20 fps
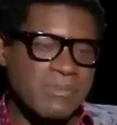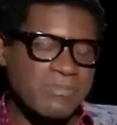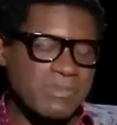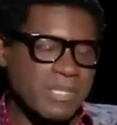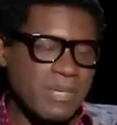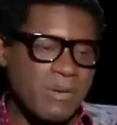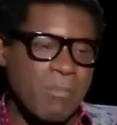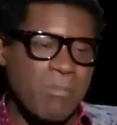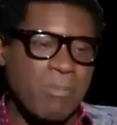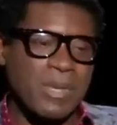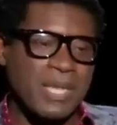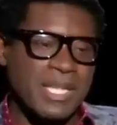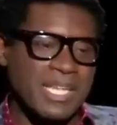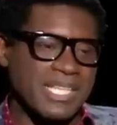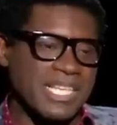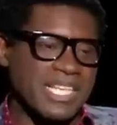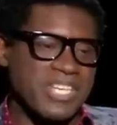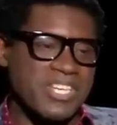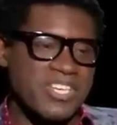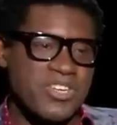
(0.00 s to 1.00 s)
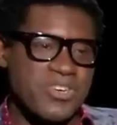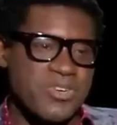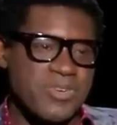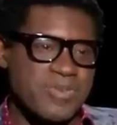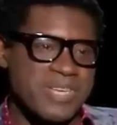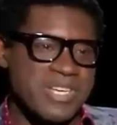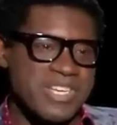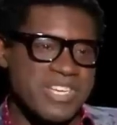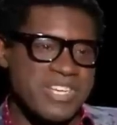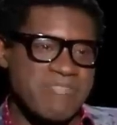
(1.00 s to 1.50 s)
something completely new
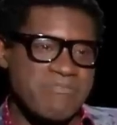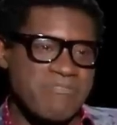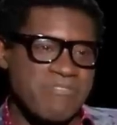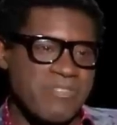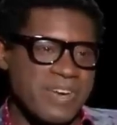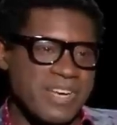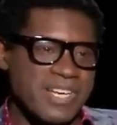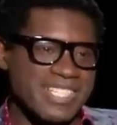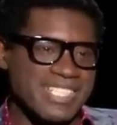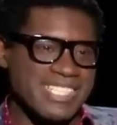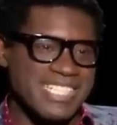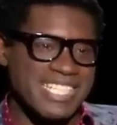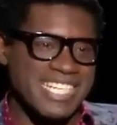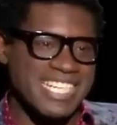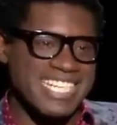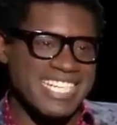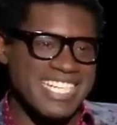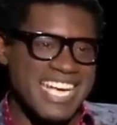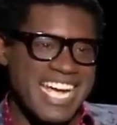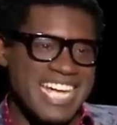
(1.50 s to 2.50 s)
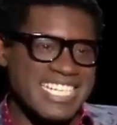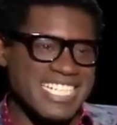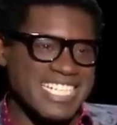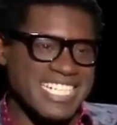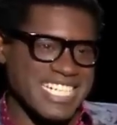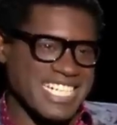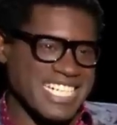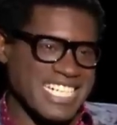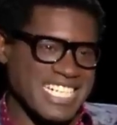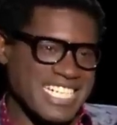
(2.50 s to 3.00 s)
and different and
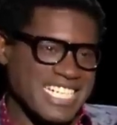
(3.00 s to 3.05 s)
engaging.